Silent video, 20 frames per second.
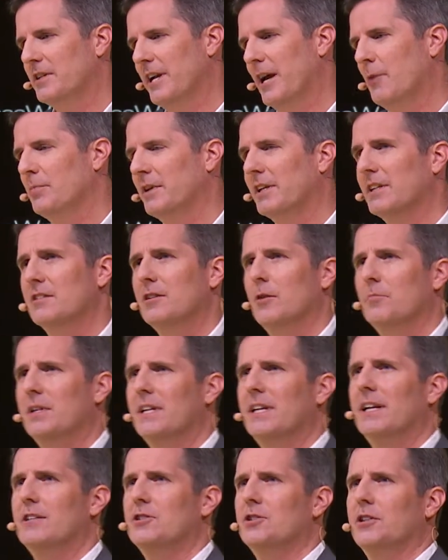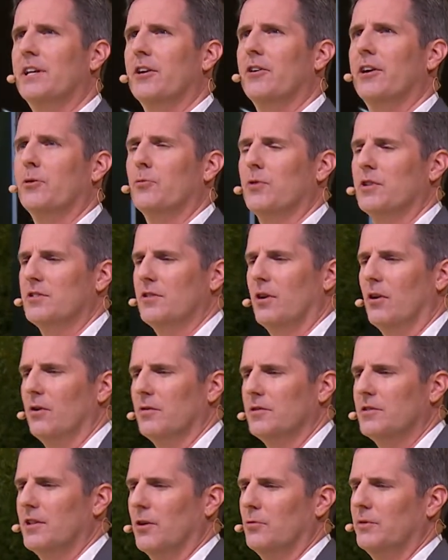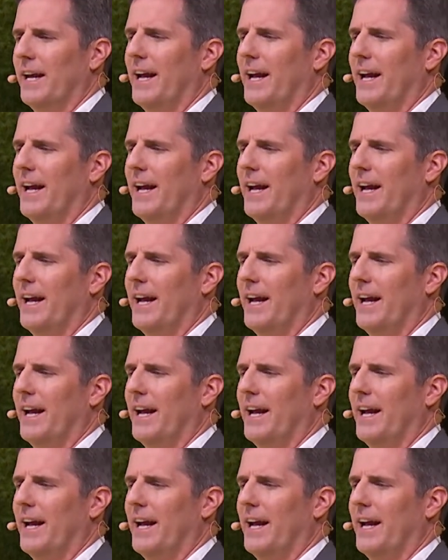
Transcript: sampling of some of the engineering results. So,